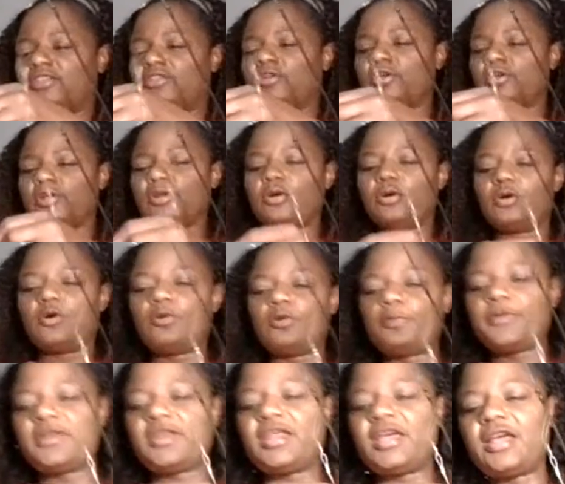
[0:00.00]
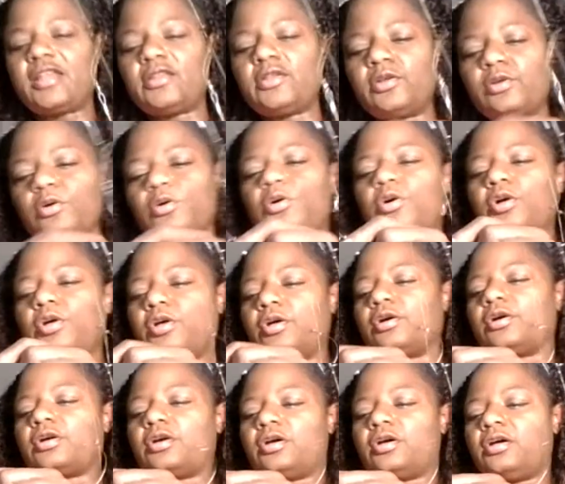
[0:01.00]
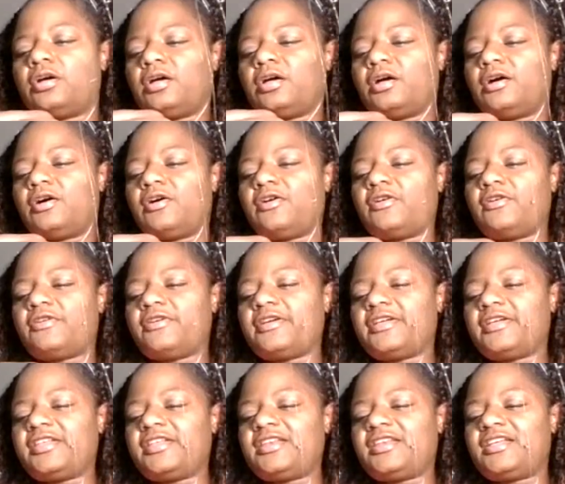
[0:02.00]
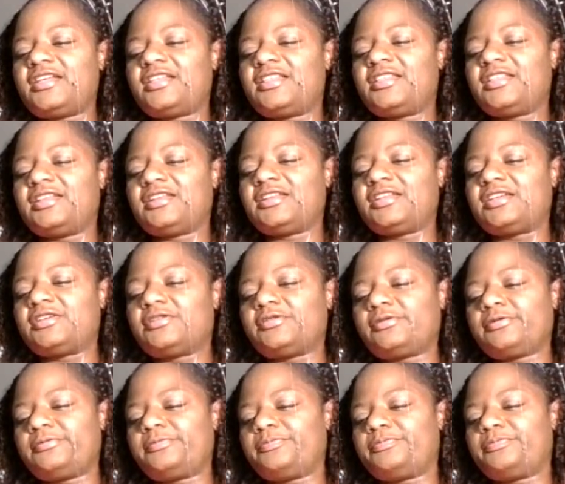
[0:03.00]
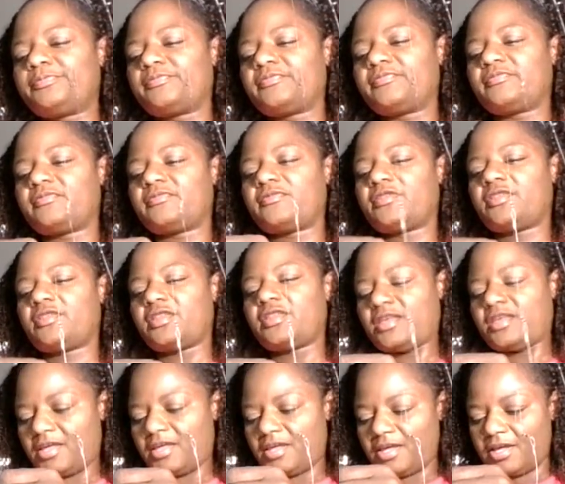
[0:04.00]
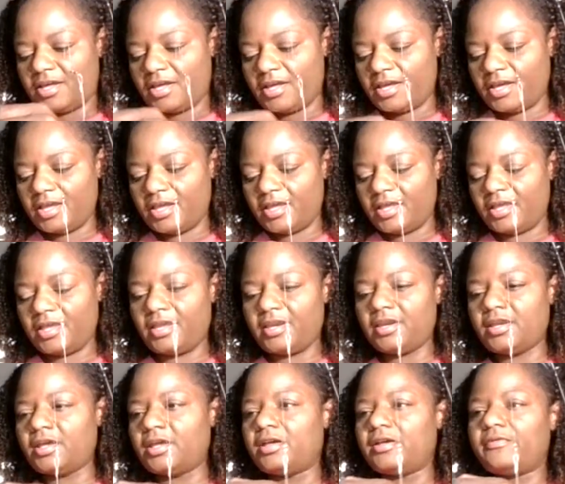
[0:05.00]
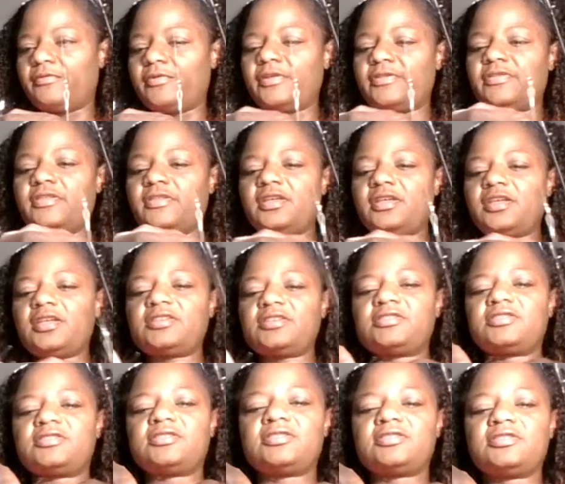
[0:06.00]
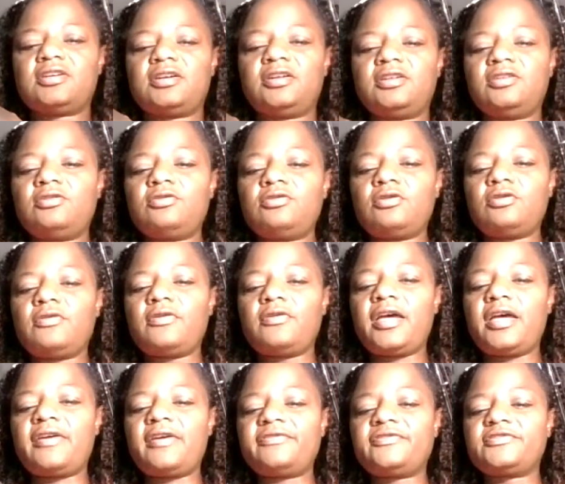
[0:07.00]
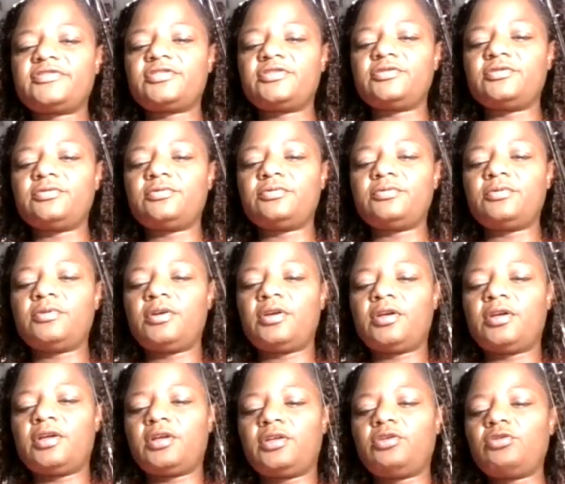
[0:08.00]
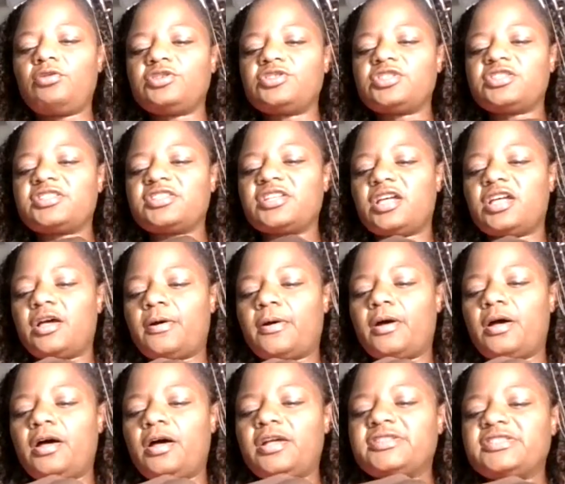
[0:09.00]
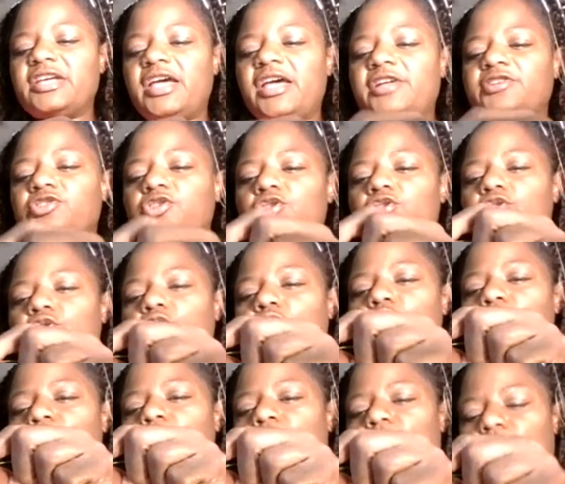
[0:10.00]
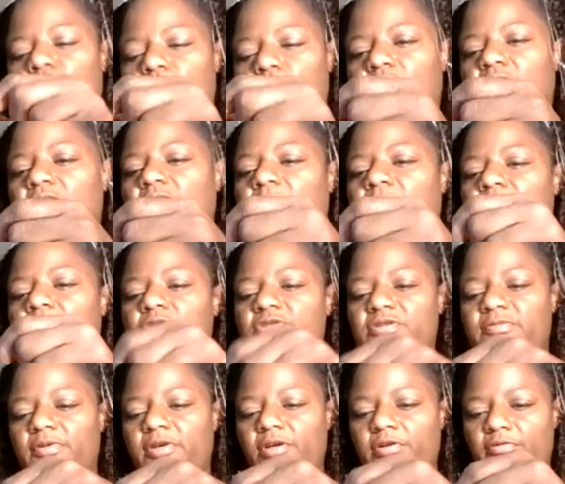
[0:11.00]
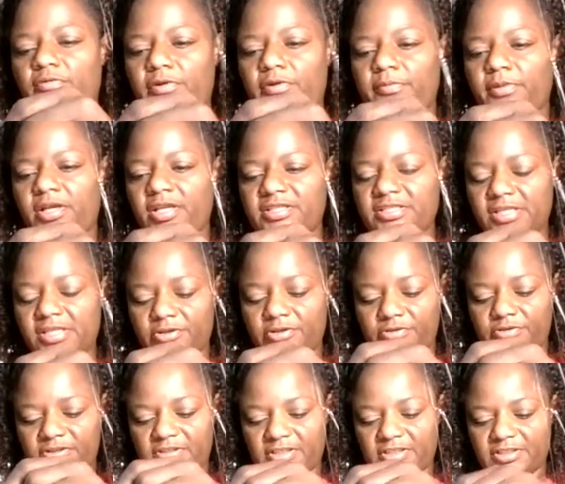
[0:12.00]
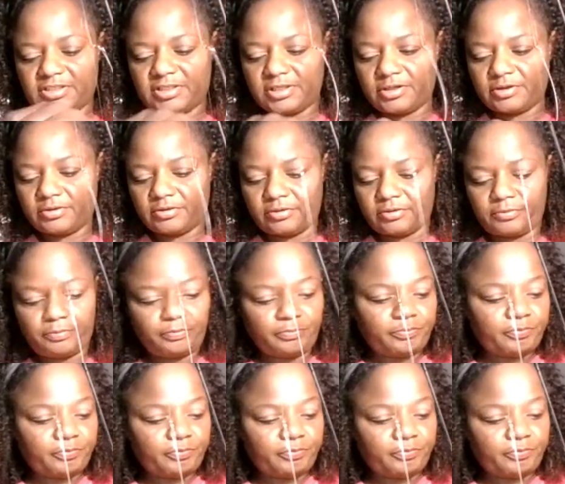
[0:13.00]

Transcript: You're going to open that little hook on the leader. And with this, you don't have to, you could just attach your hook. And I'm going to use a bigger one because I use this leader.